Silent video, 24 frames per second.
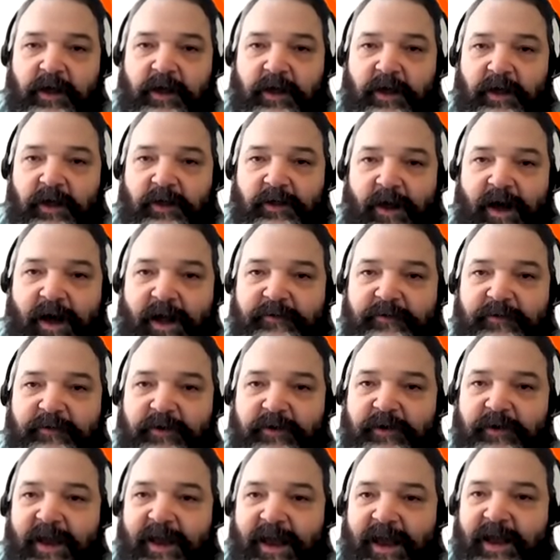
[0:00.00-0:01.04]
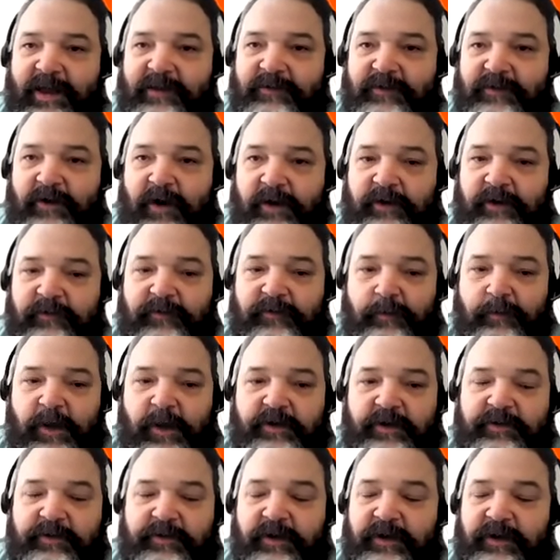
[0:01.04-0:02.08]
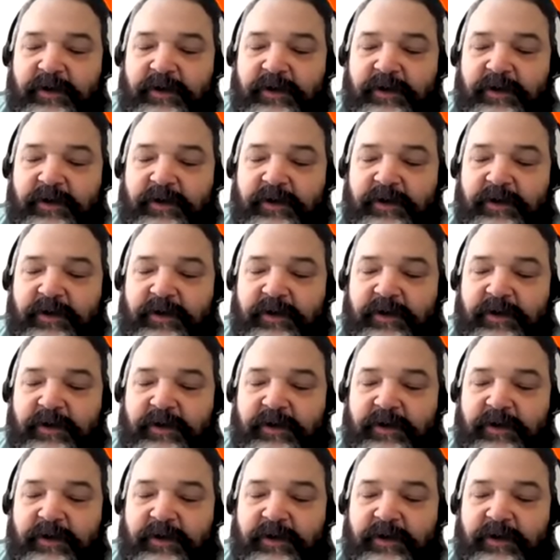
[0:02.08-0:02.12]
A lot of good hands-on information.